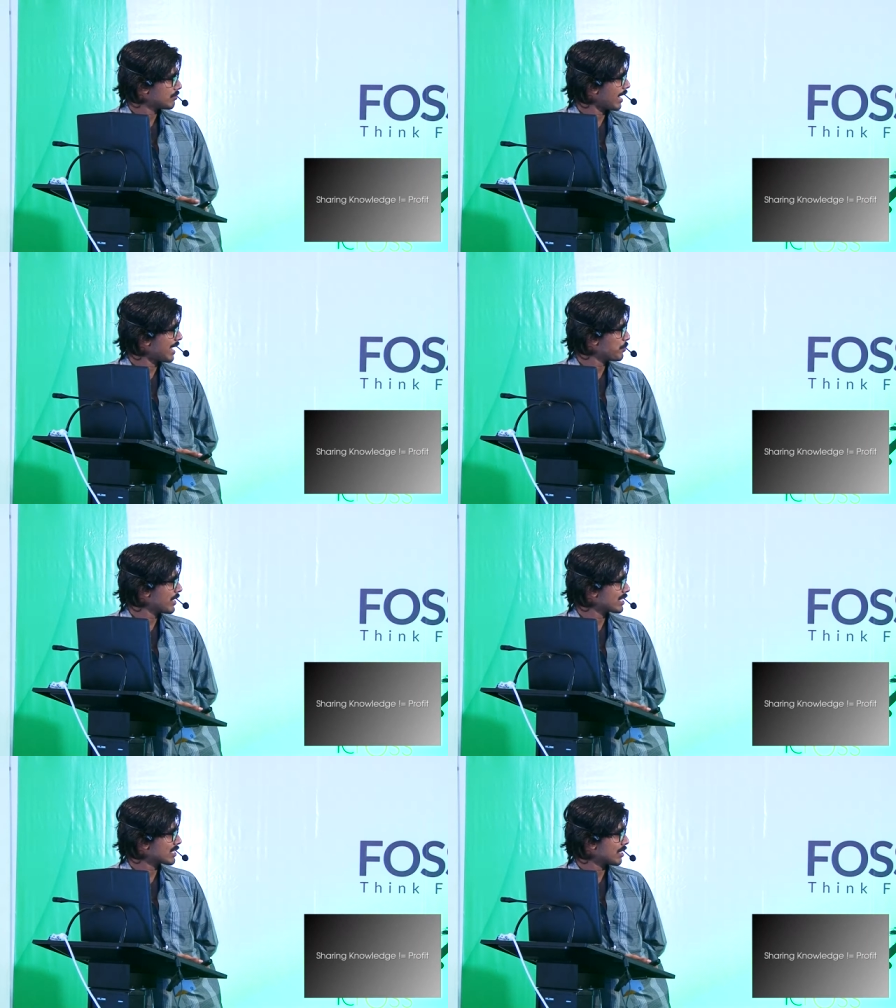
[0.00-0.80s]

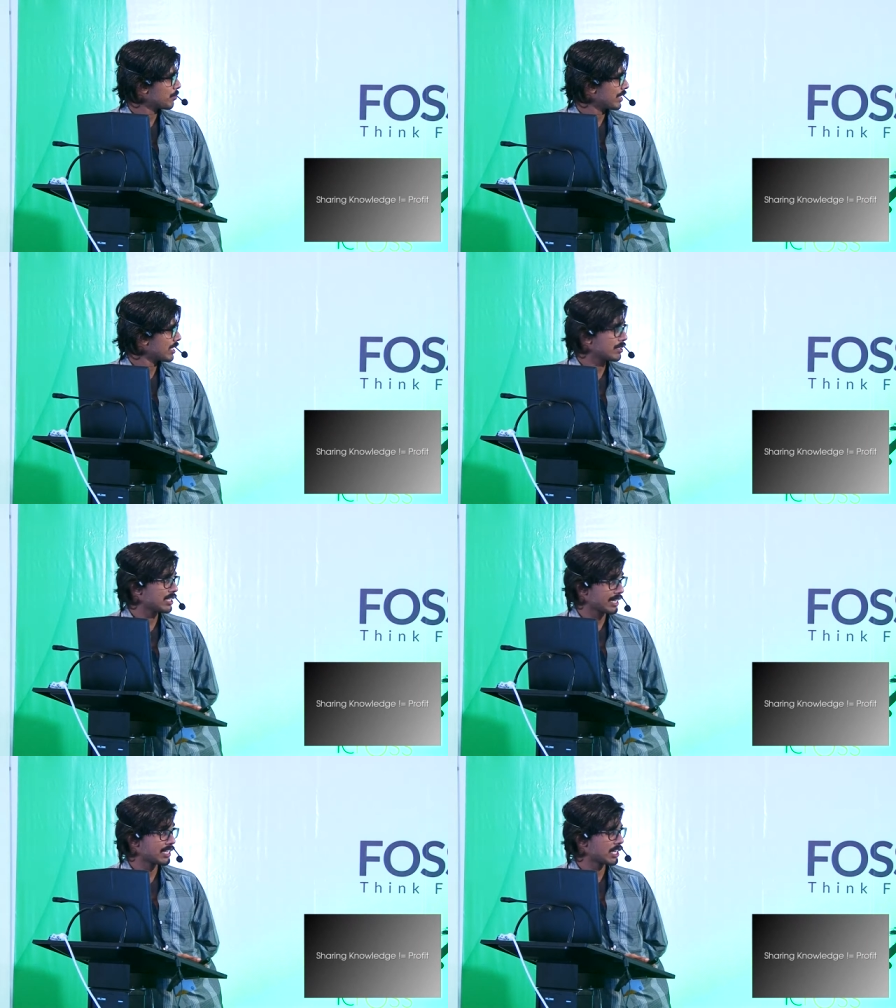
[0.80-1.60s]
IPRs and
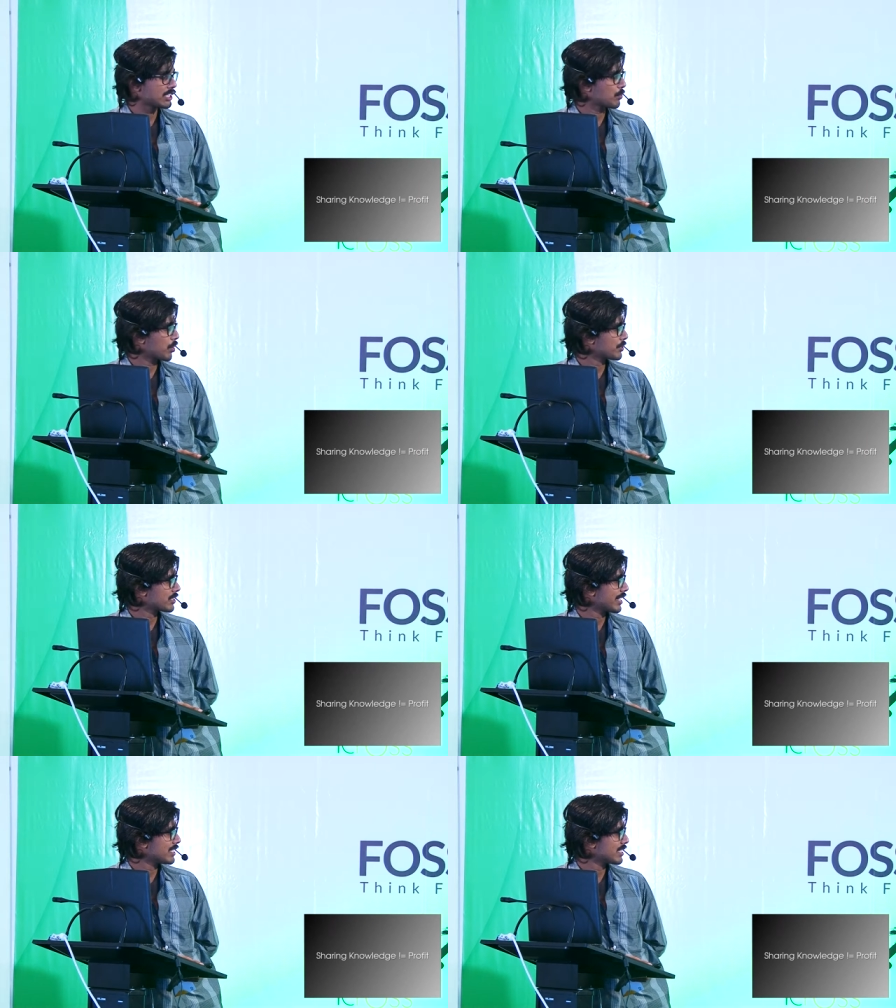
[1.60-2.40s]
intellectual property
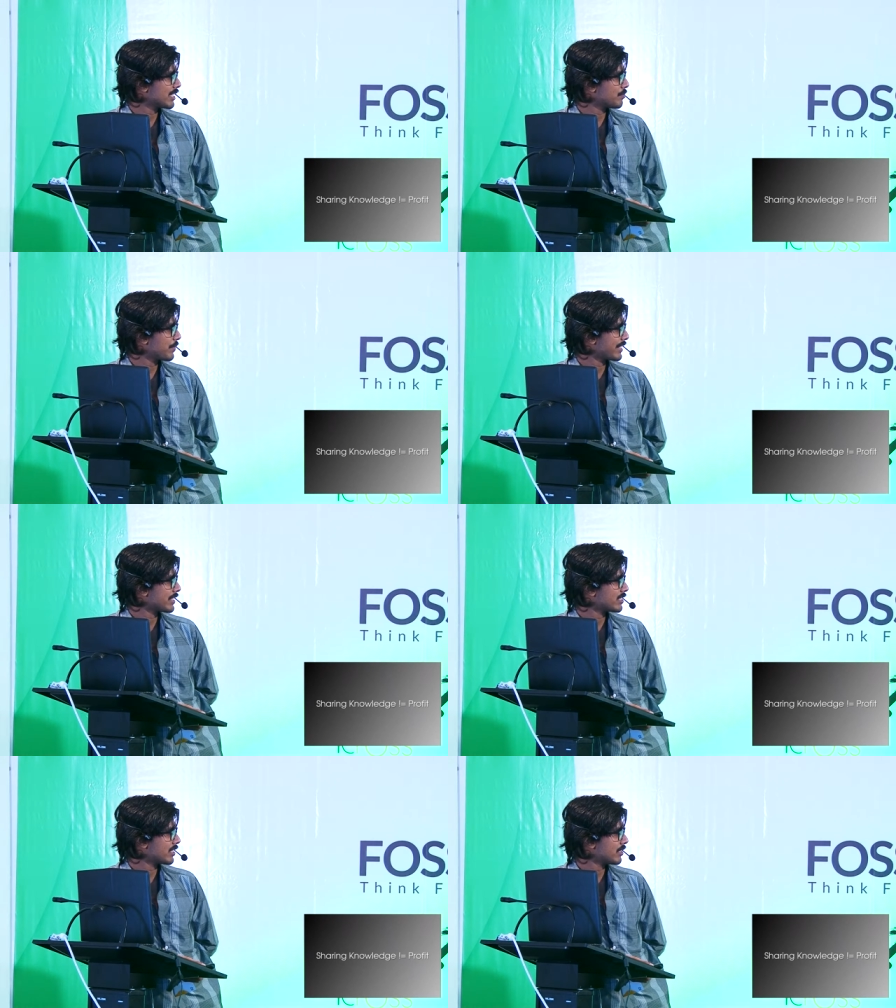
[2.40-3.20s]
rights and
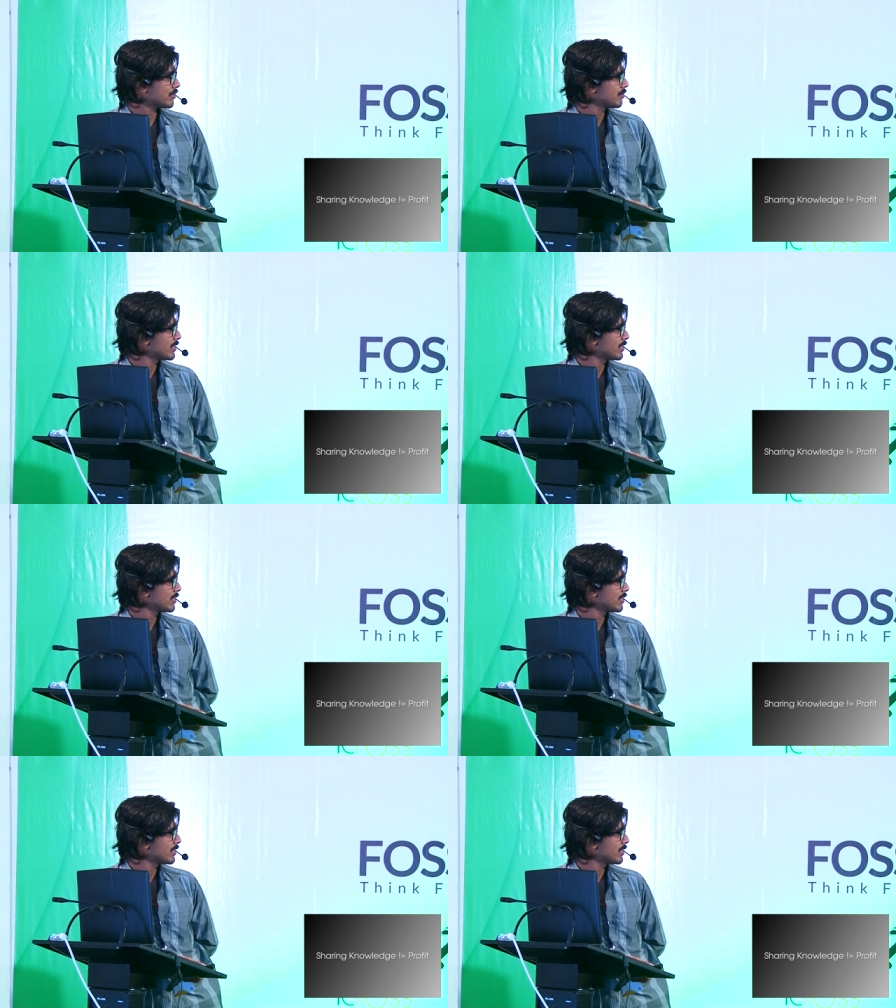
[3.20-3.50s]
patents are